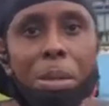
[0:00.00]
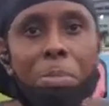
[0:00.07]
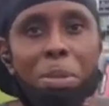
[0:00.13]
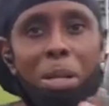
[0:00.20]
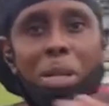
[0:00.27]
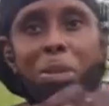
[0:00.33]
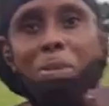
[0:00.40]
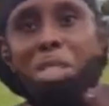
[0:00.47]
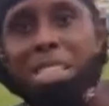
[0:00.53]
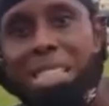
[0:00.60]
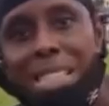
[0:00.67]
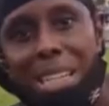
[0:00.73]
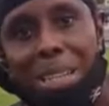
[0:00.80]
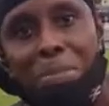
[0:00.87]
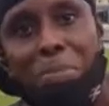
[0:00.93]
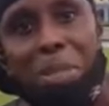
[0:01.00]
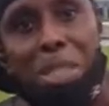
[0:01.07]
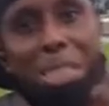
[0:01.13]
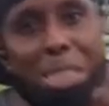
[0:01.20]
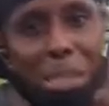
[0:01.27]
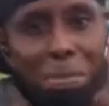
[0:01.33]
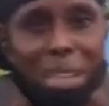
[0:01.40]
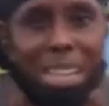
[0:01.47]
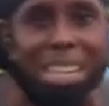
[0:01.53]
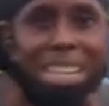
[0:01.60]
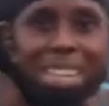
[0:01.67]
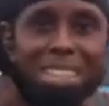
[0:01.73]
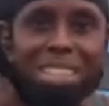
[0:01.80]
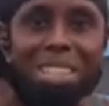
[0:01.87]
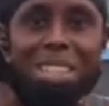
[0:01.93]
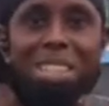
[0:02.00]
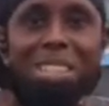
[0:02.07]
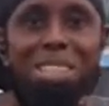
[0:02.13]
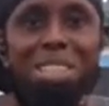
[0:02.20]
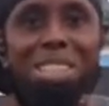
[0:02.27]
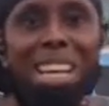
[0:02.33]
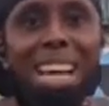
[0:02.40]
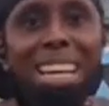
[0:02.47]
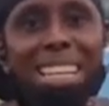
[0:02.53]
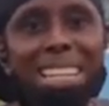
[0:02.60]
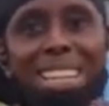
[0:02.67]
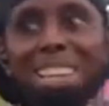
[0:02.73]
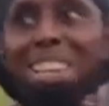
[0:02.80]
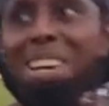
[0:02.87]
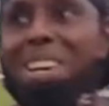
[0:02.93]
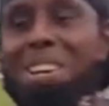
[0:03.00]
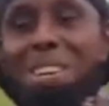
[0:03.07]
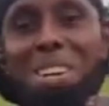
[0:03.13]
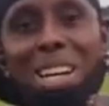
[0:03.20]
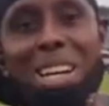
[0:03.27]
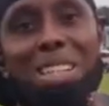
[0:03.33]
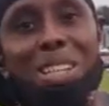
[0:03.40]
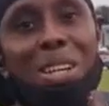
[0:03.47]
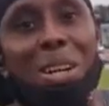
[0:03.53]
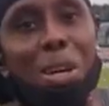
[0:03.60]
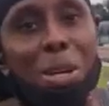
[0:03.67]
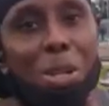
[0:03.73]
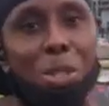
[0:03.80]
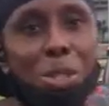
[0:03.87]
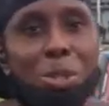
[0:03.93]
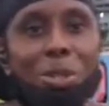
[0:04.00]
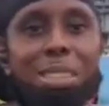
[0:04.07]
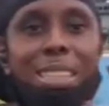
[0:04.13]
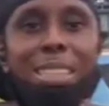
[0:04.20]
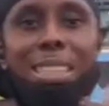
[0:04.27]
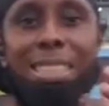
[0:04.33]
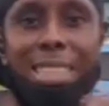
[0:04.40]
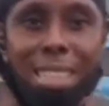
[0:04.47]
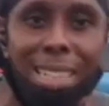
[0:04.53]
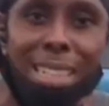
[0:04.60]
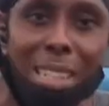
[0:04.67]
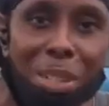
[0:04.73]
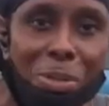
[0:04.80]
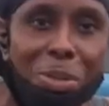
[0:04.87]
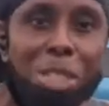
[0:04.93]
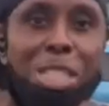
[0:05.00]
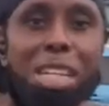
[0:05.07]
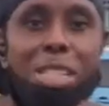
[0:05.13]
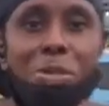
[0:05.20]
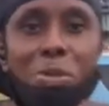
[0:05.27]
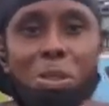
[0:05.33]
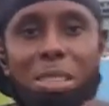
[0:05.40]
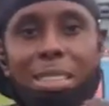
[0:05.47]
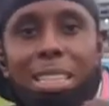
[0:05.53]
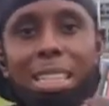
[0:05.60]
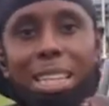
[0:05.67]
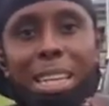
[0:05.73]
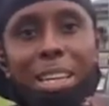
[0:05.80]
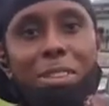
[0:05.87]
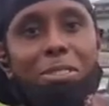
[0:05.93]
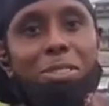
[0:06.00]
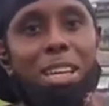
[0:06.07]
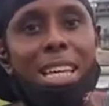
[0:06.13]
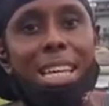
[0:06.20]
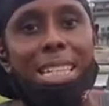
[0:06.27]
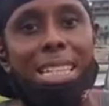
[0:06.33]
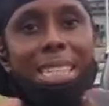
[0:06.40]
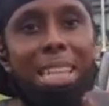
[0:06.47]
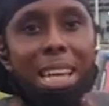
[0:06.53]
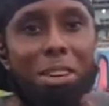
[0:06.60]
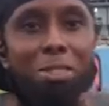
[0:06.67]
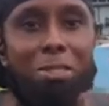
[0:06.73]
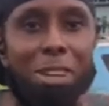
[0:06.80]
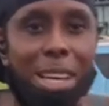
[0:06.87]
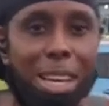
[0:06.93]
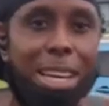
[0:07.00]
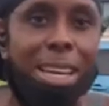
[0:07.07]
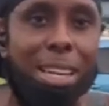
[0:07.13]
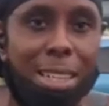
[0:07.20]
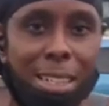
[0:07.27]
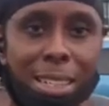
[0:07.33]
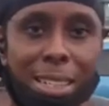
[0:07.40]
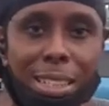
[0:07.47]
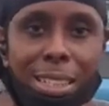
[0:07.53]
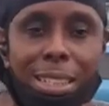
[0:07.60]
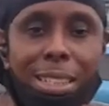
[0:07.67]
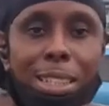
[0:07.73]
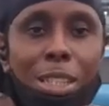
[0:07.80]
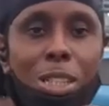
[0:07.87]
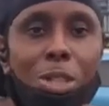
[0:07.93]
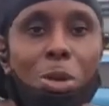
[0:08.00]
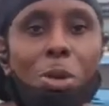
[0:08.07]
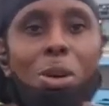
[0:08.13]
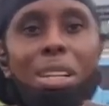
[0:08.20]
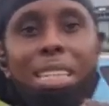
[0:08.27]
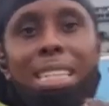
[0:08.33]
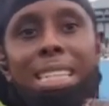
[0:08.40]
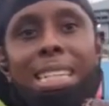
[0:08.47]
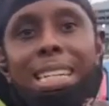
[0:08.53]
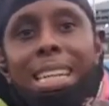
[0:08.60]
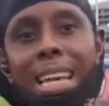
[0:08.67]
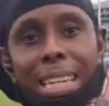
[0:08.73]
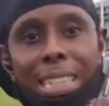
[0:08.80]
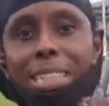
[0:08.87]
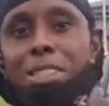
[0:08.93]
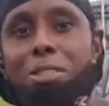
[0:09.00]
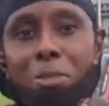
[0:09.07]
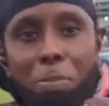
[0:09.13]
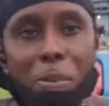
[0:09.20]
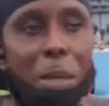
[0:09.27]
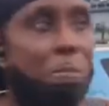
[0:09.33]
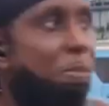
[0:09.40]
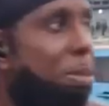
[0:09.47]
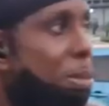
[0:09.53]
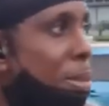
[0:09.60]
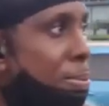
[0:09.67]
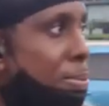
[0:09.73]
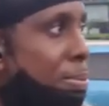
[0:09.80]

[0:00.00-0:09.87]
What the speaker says: Big up Jizad, Bertie, big glad on the inside. Right, so today we just want to give a deaf ear to all the negative people.